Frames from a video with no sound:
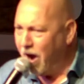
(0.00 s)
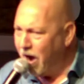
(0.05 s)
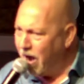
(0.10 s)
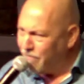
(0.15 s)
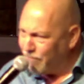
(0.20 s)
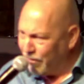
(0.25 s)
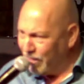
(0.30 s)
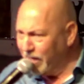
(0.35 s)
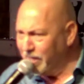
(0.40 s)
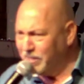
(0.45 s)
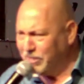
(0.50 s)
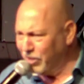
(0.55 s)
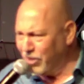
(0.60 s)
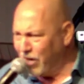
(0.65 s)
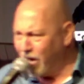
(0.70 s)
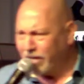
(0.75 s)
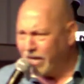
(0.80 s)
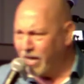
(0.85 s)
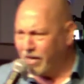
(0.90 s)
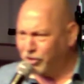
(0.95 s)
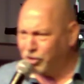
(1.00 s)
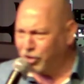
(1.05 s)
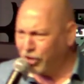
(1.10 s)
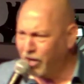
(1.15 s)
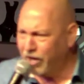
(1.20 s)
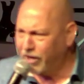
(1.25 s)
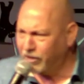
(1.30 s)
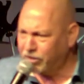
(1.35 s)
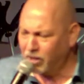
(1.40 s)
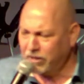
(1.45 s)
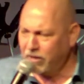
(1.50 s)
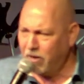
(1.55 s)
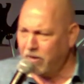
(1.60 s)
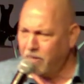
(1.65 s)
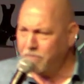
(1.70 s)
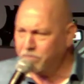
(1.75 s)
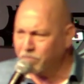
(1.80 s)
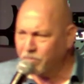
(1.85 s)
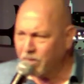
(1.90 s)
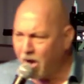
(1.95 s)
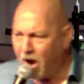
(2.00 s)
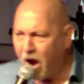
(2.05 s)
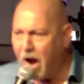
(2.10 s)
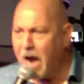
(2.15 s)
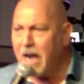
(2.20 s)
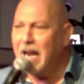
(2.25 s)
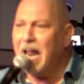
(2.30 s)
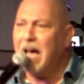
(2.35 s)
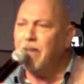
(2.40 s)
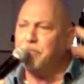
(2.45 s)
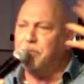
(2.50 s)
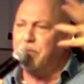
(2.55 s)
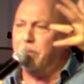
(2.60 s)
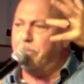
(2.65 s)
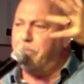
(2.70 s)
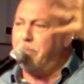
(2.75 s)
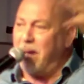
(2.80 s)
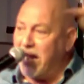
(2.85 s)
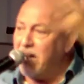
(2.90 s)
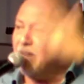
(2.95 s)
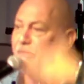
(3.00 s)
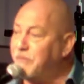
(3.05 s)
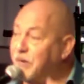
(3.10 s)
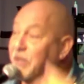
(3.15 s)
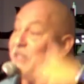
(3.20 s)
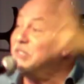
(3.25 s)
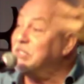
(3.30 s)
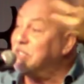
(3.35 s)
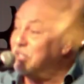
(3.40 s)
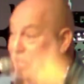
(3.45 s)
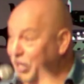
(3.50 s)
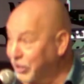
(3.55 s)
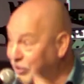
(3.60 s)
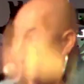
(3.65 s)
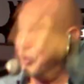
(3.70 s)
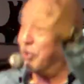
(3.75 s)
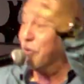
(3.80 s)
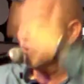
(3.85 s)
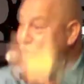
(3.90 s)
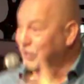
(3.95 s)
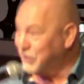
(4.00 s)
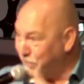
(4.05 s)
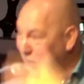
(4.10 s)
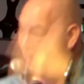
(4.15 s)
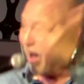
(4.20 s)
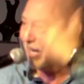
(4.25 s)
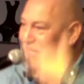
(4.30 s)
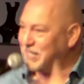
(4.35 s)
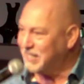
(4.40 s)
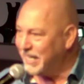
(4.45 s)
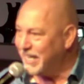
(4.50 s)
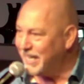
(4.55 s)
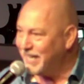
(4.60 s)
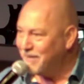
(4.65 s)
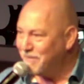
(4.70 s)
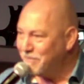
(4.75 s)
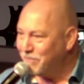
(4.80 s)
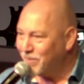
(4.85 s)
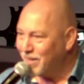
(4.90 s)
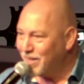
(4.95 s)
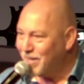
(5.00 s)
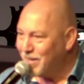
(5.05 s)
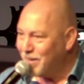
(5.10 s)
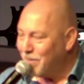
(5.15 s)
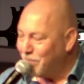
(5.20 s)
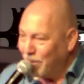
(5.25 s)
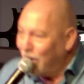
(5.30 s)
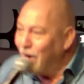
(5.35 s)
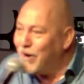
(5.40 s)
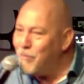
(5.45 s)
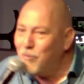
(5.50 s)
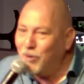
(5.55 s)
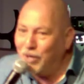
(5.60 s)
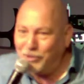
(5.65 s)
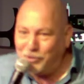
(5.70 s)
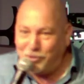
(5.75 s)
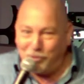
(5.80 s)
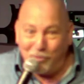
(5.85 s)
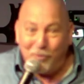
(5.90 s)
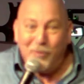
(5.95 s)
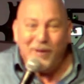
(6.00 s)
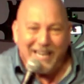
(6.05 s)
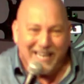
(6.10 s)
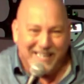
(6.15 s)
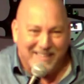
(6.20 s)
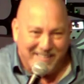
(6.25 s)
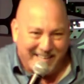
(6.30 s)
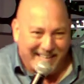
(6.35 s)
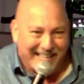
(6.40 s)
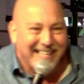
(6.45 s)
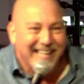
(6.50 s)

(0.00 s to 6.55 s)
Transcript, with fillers: I've enlisted. I go to church. I know. I love the benefits, the insurance policy but I don't want to do anything.